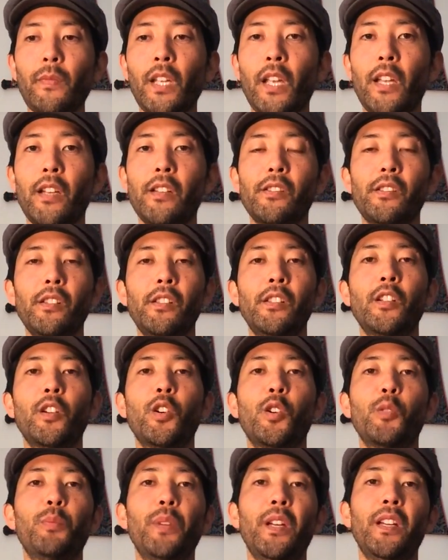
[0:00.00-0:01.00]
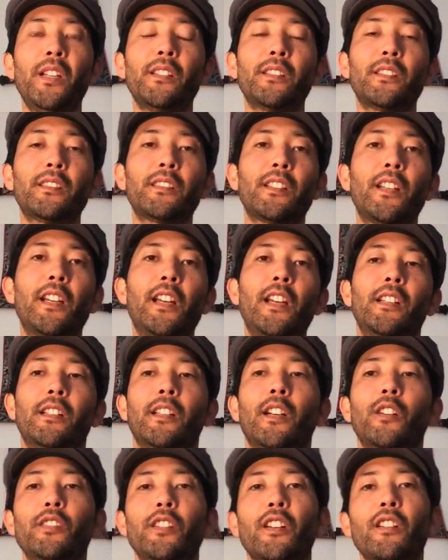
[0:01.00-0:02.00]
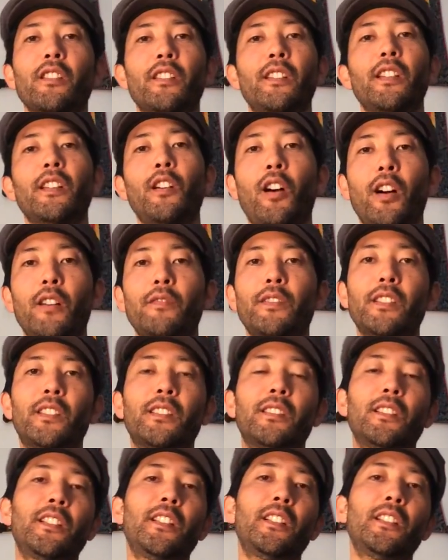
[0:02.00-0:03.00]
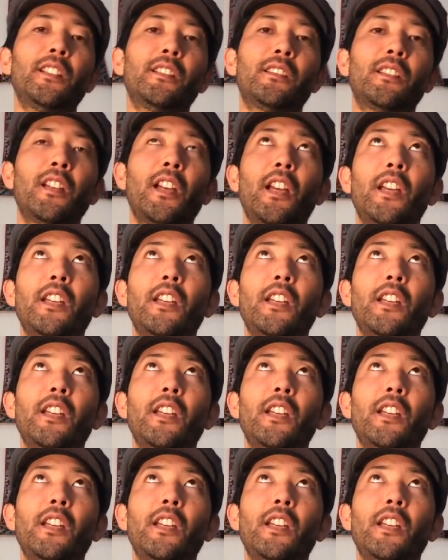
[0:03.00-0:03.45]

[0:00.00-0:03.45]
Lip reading: And it's ego based. Now the other thing obviously is